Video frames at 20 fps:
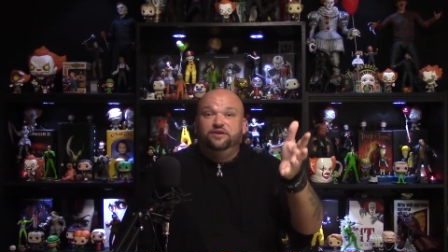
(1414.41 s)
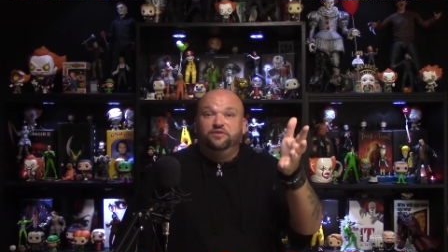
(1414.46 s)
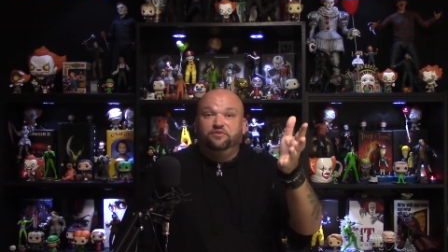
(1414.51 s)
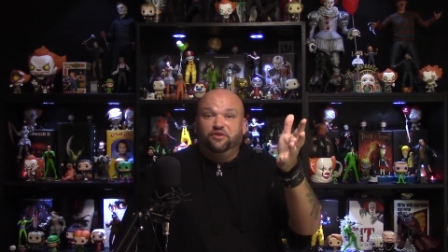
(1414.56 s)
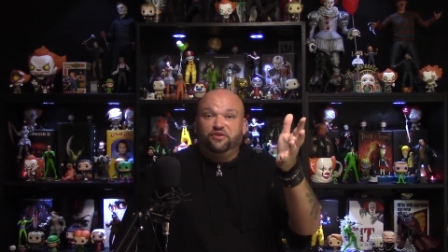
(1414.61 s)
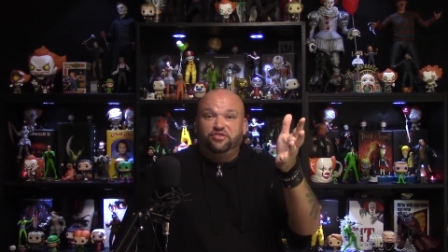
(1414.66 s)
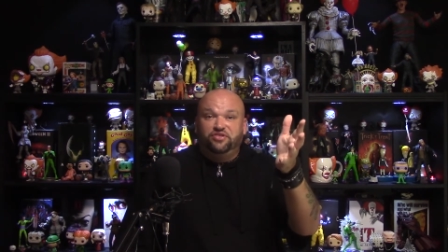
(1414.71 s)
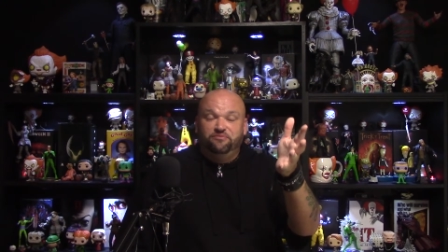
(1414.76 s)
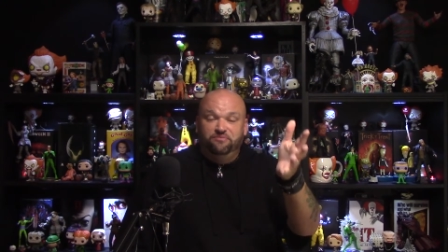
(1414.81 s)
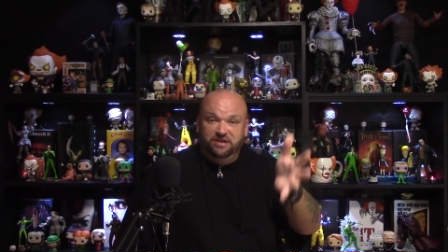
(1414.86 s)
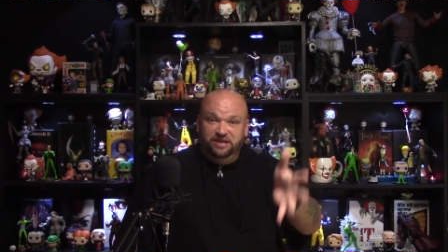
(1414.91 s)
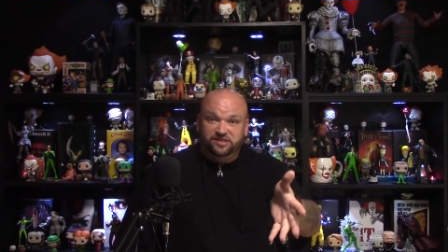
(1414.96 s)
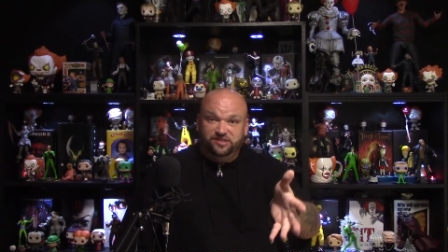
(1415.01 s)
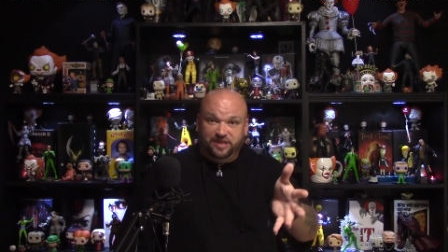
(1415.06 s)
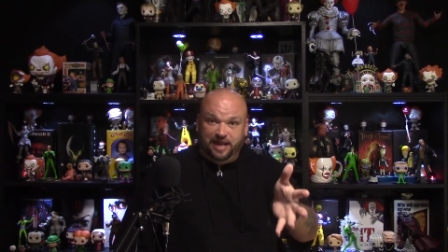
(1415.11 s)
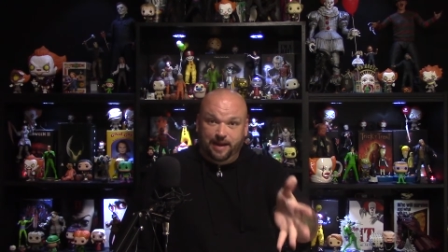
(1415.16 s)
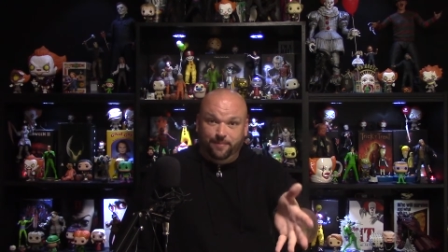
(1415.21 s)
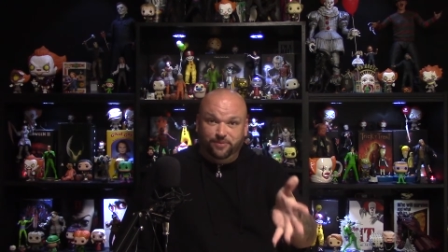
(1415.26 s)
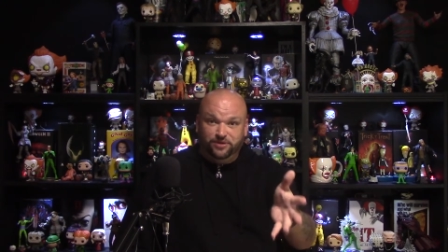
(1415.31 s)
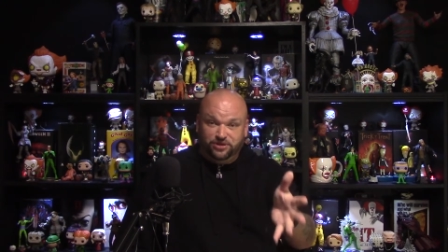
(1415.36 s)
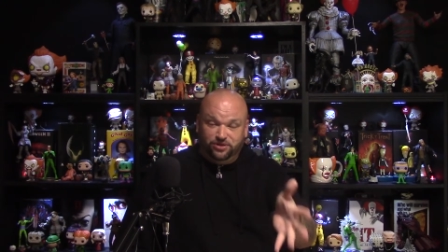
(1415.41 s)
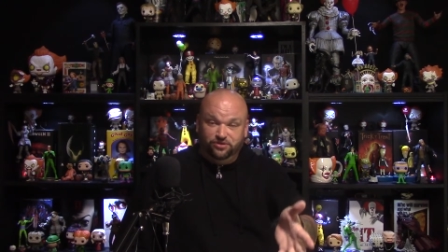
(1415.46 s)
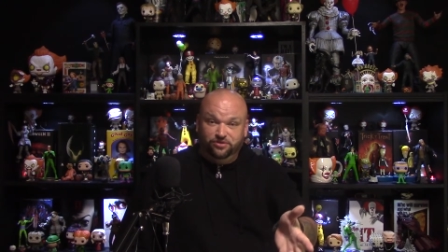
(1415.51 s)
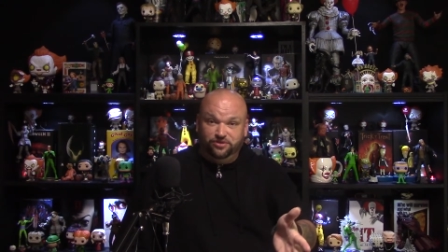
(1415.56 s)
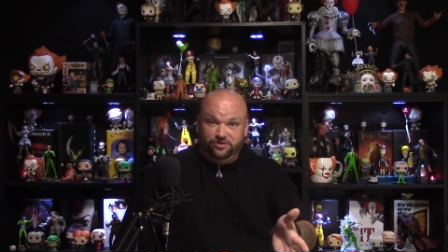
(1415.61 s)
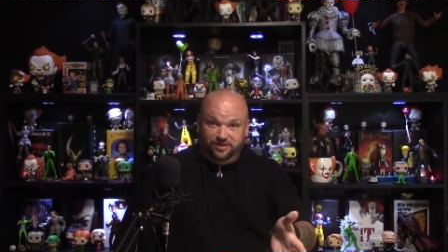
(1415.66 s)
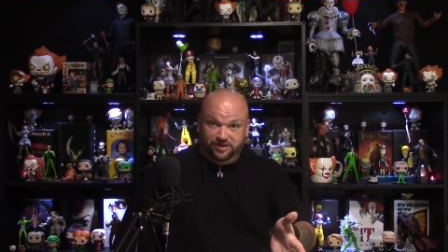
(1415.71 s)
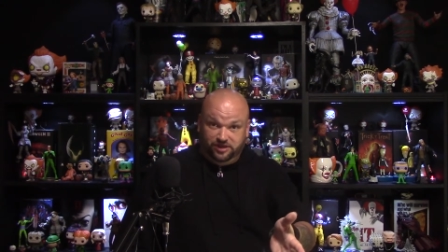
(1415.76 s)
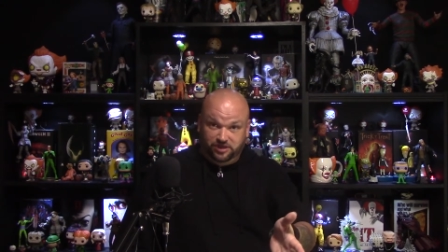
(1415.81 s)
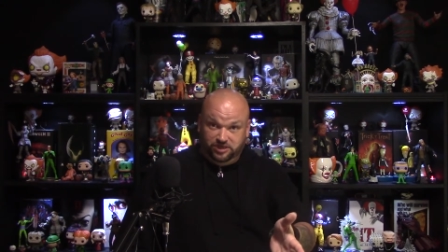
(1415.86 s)
with the missed
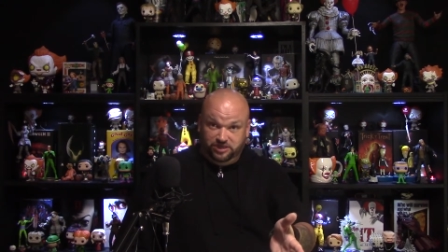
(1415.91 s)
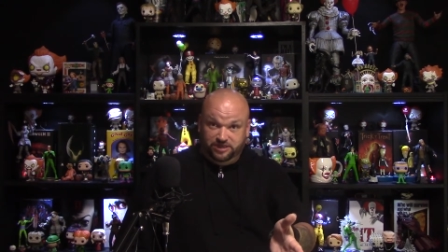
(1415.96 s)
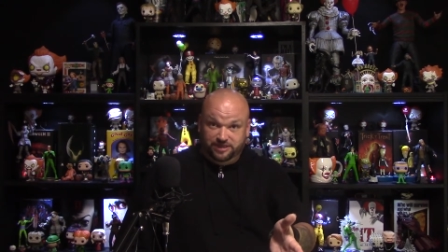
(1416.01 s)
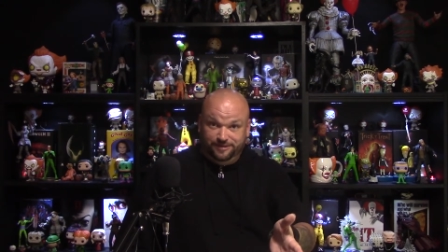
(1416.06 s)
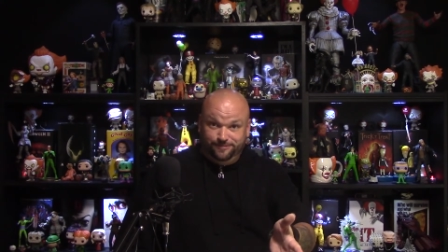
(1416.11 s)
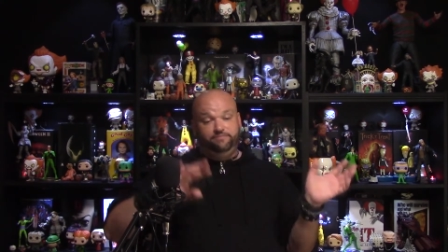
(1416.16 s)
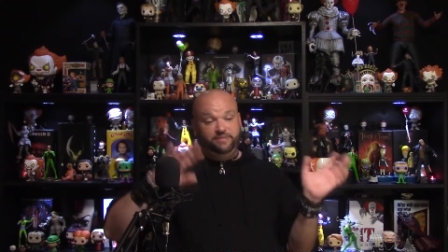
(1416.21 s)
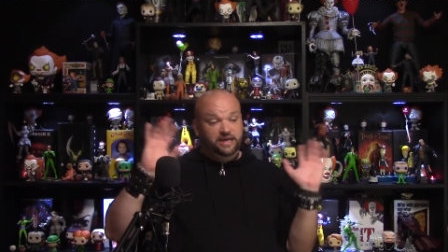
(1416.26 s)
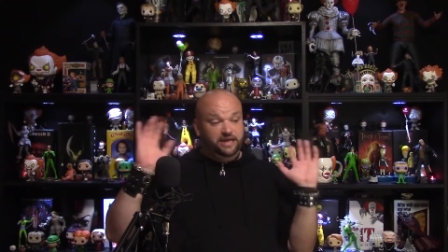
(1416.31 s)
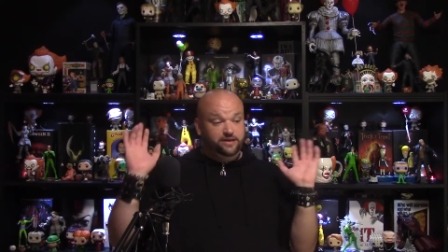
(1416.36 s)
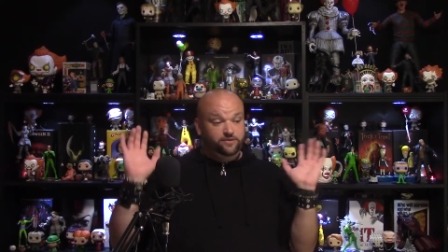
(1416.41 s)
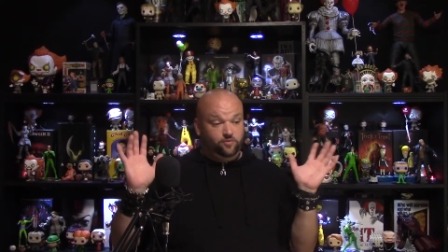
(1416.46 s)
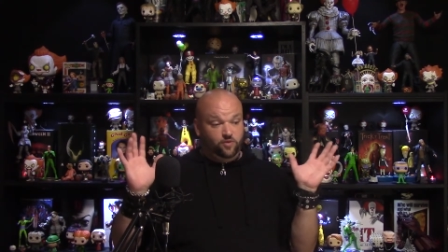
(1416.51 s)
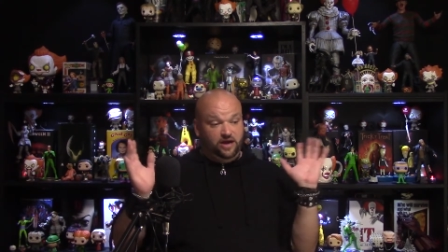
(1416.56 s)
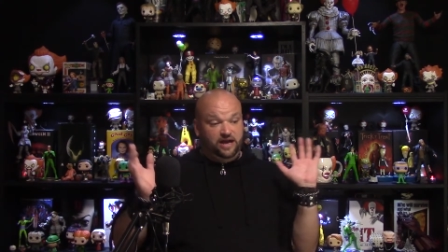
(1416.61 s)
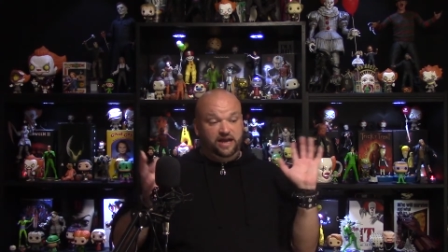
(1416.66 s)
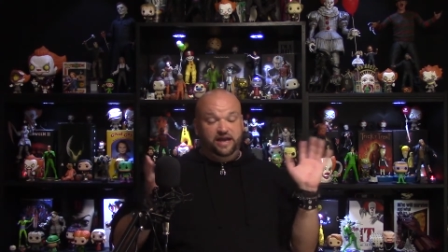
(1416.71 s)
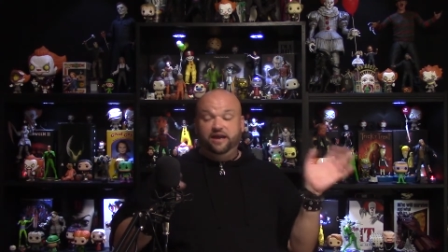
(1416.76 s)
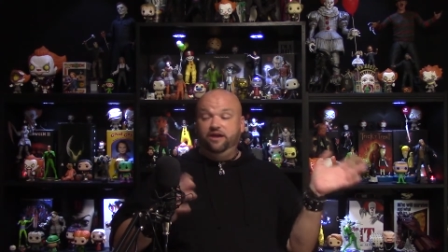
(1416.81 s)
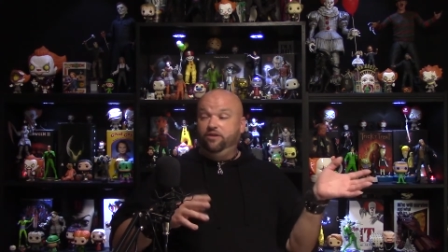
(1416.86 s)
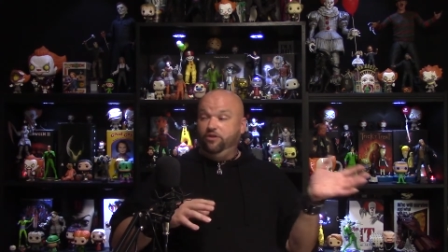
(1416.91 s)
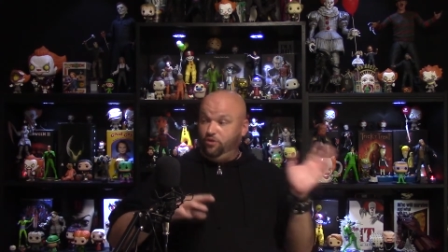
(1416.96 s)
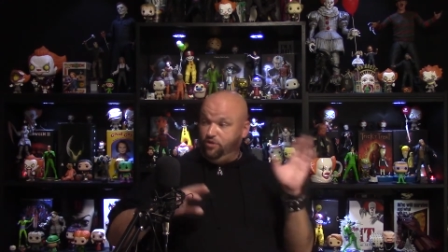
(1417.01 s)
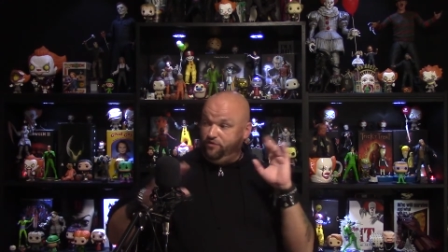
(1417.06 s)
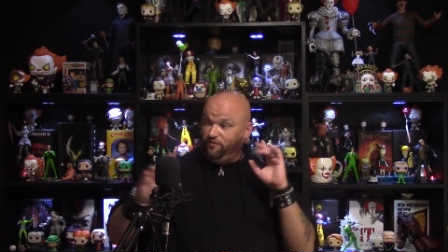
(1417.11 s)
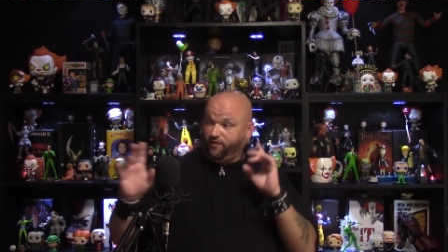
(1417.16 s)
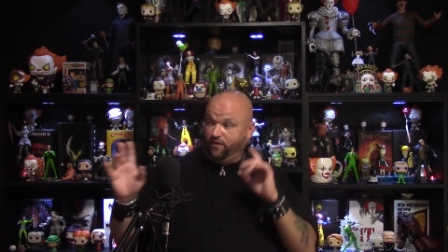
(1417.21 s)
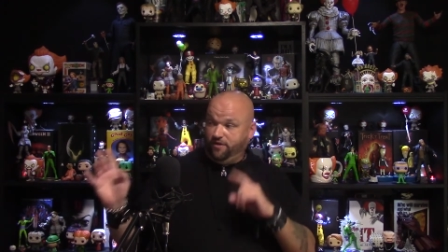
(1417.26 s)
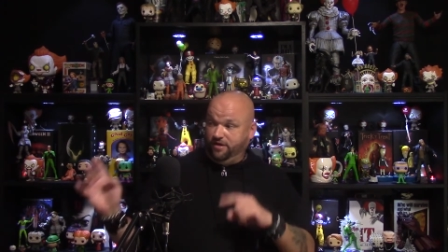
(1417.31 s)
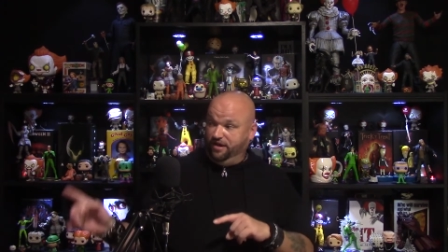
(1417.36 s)
opportunities. Meanwhile,
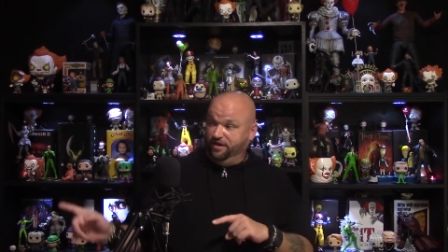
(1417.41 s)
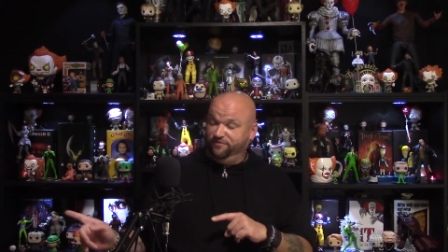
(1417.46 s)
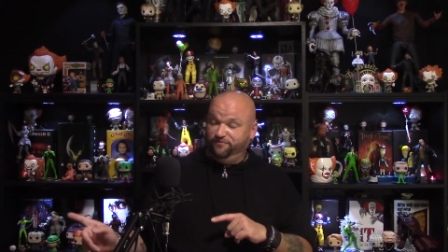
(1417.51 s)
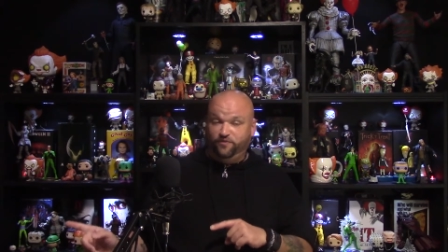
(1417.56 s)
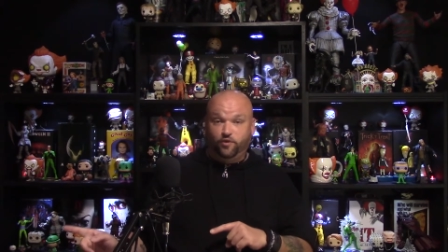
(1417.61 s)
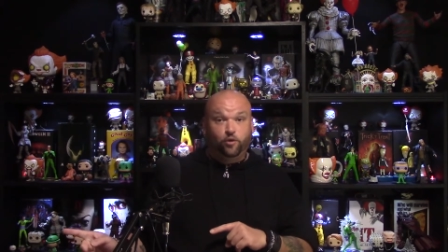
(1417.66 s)
over on